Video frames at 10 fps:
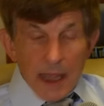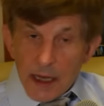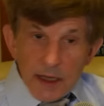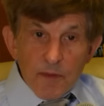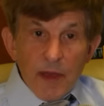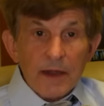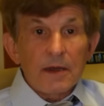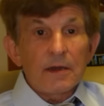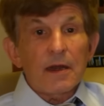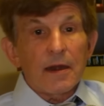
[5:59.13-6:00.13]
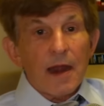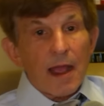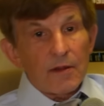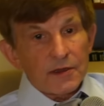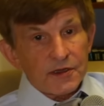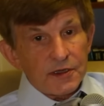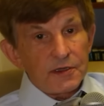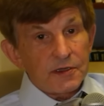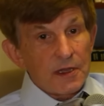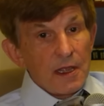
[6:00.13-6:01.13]
Independent
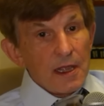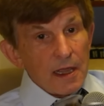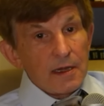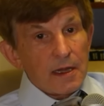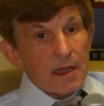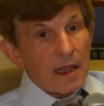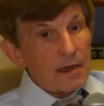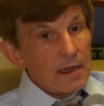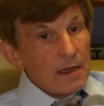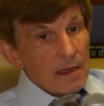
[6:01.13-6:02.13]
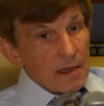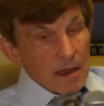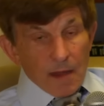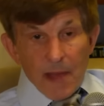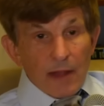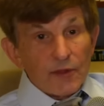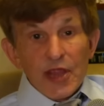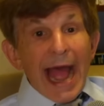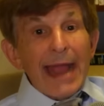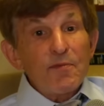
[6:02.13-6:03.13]
analyses indicate about
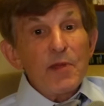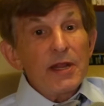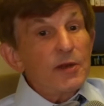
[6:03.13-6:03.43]
9 million